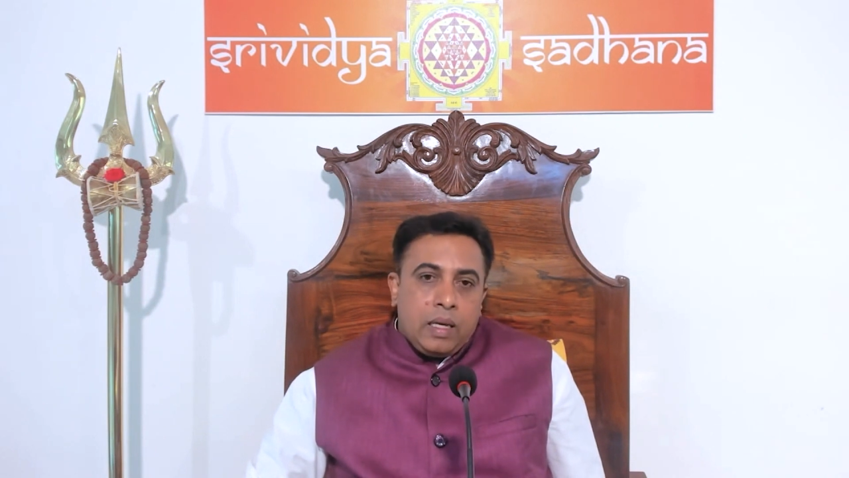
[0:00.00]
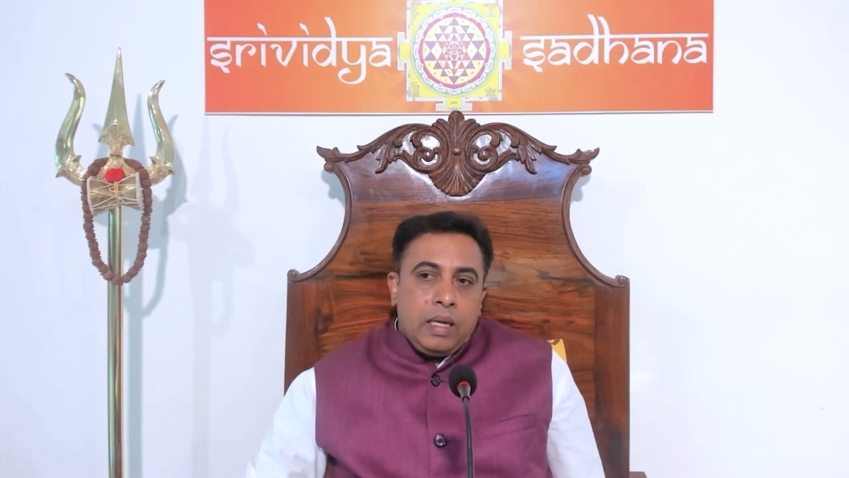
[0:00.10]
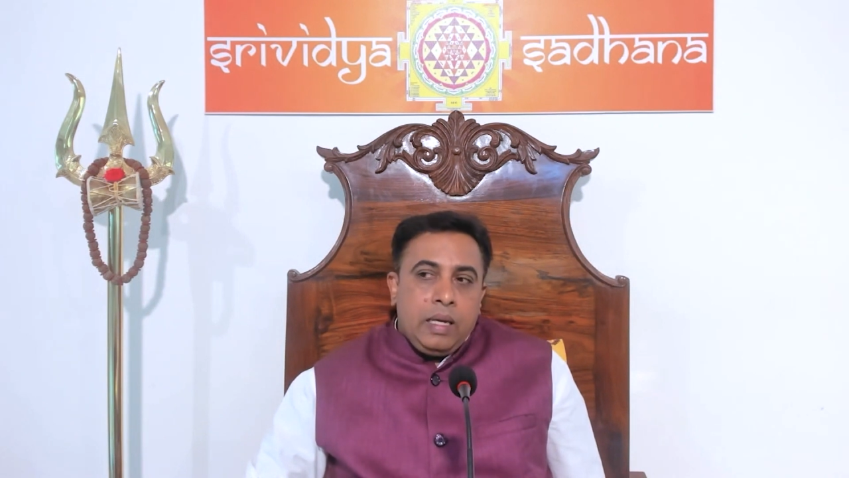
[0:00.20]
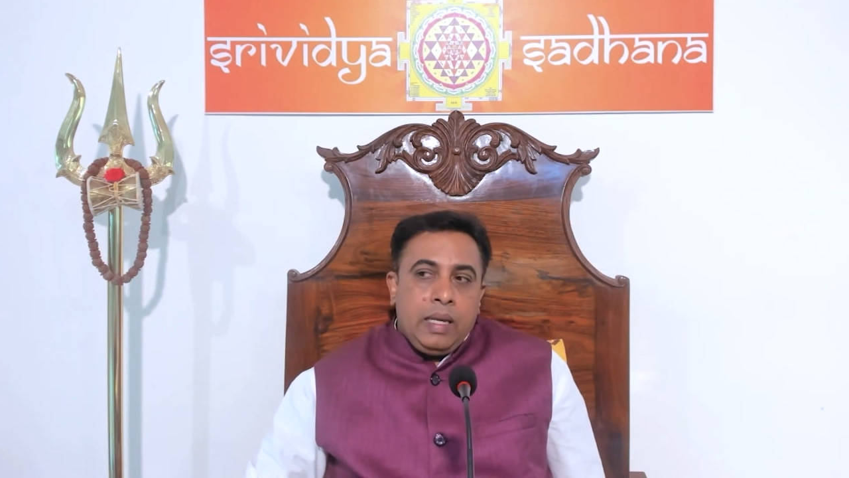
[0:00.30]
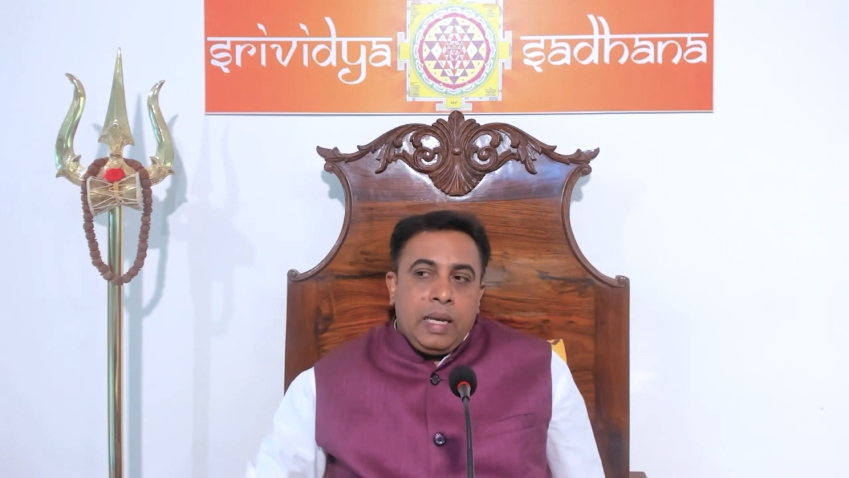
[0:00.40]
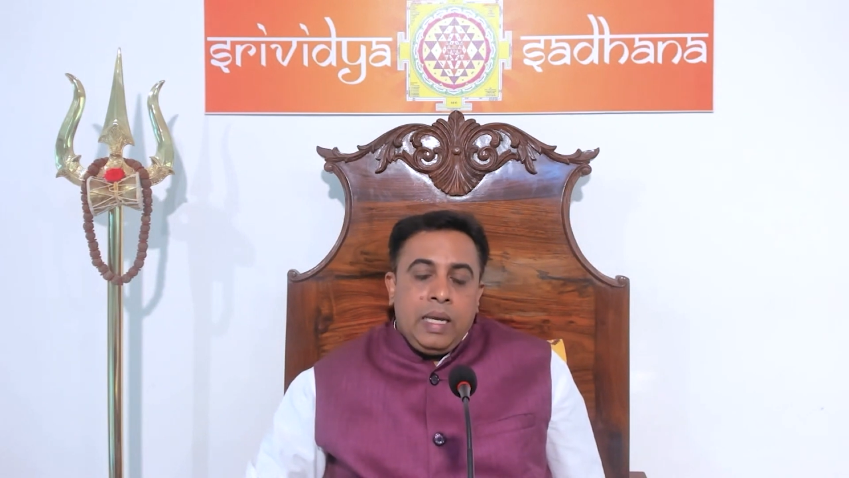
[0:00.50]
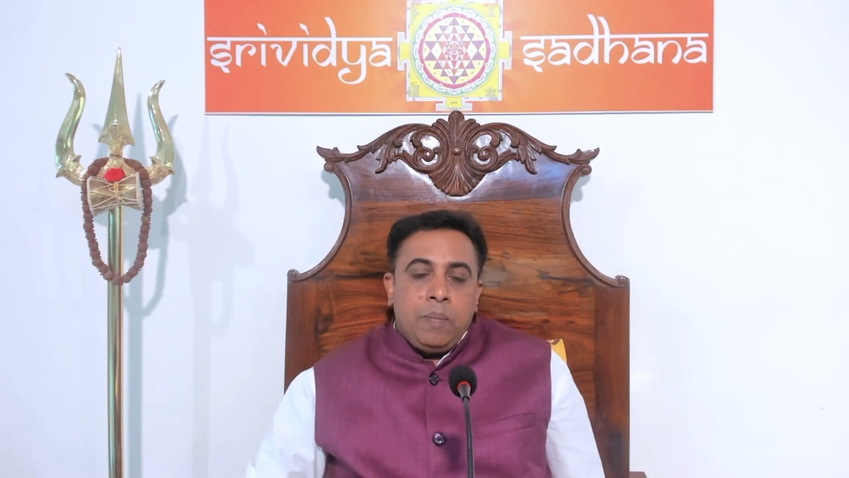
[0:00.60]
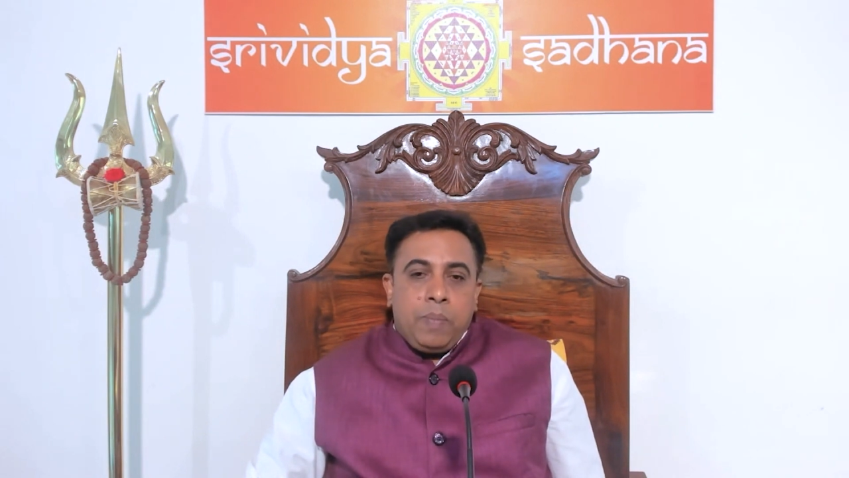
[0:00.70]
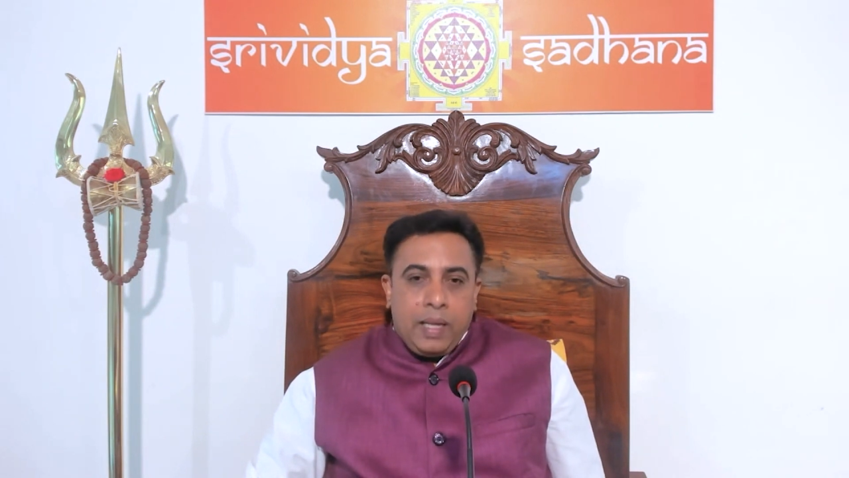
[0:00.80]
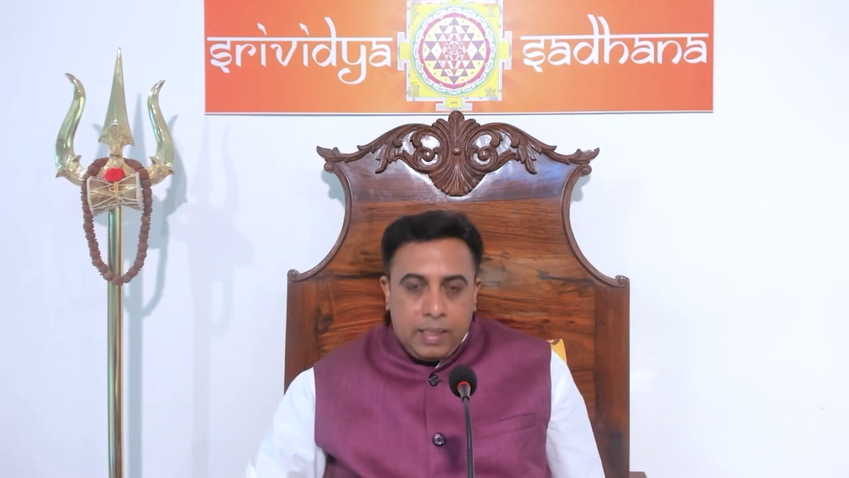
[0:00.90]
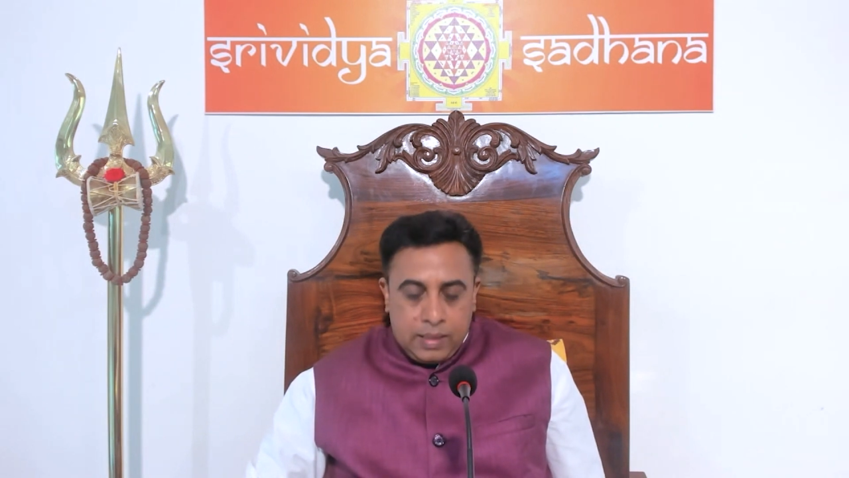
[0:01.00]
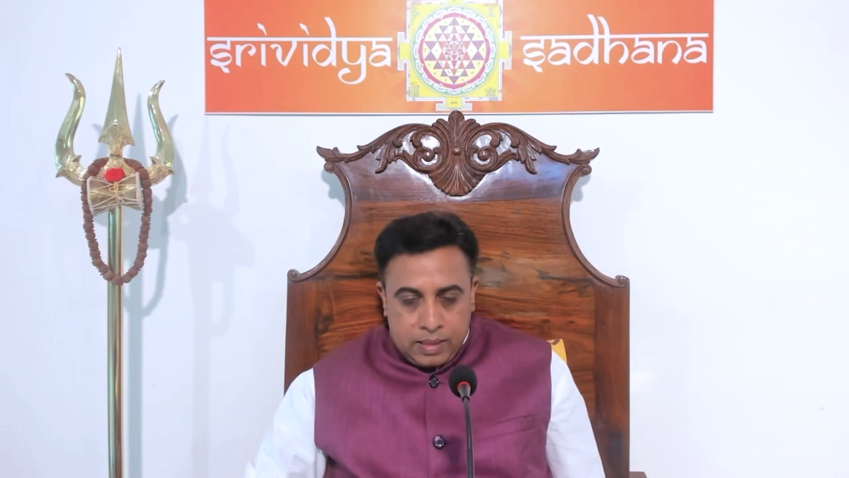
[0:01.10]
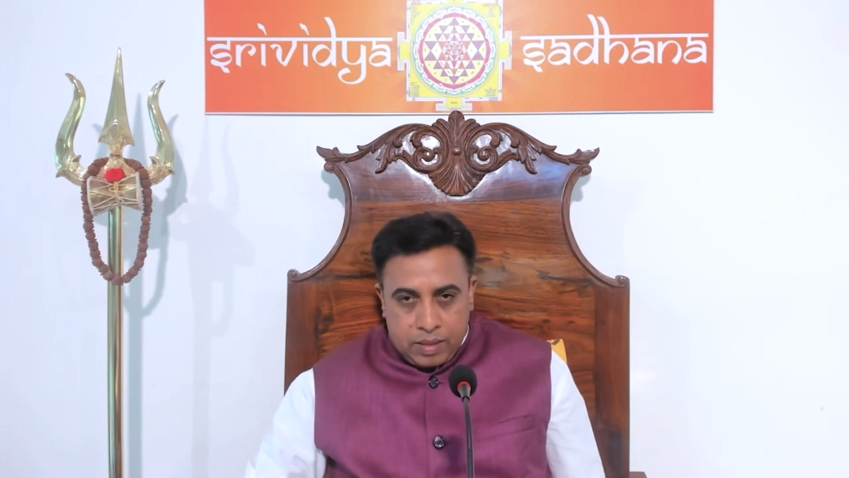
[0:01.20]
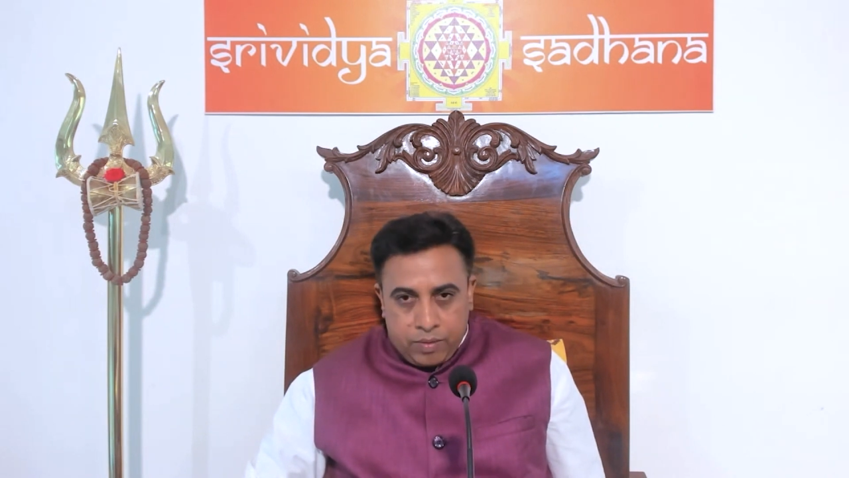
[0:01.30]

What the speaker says: in any place,